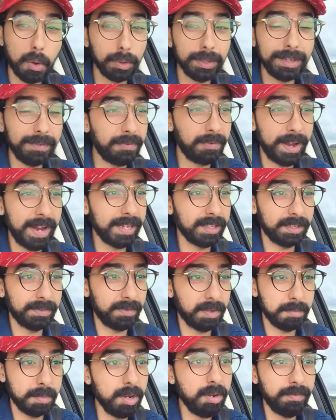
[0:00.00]
only fans
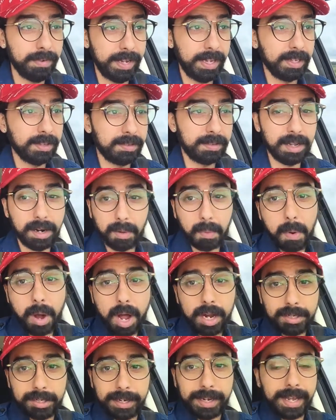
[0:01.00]
of the movies that are
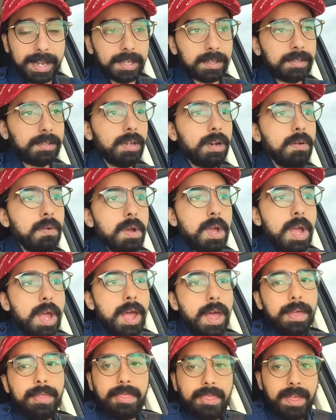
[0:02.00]
watching it. So
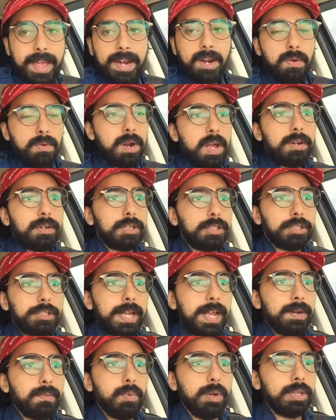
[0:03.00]
they don't
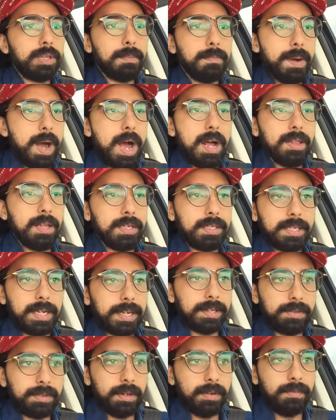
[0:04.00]
understand what the
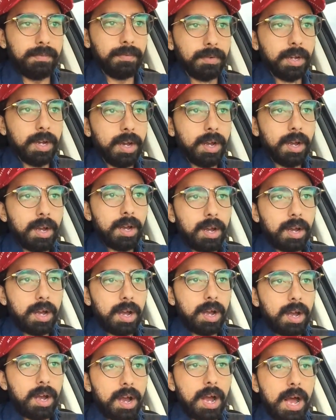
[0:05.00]
politics of
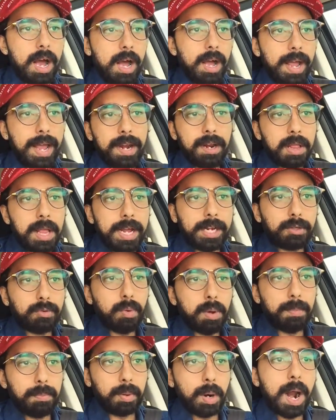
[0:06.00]
uh,
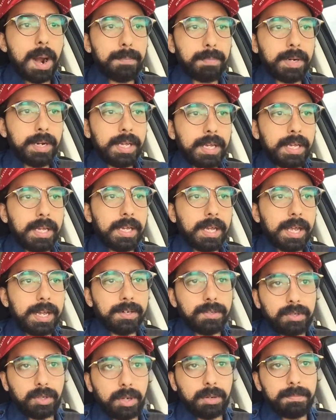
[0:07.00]
intellectual property
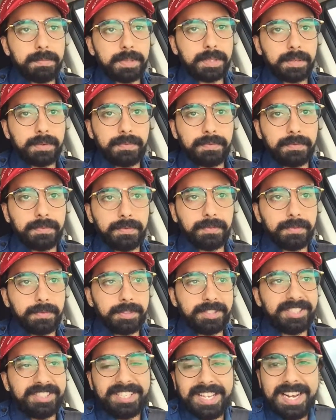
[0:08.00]
in terms of
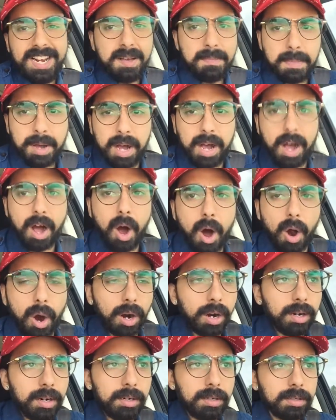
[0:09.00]
cinema
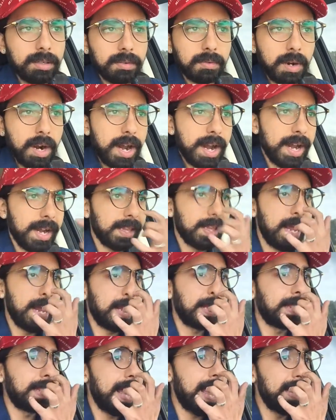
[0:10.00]
are, right?
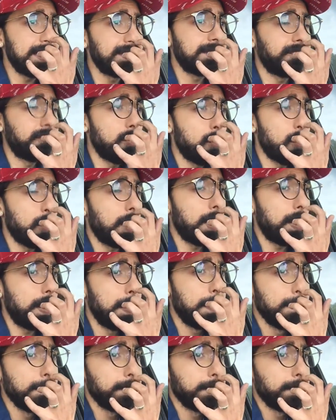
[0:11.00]
Like that's for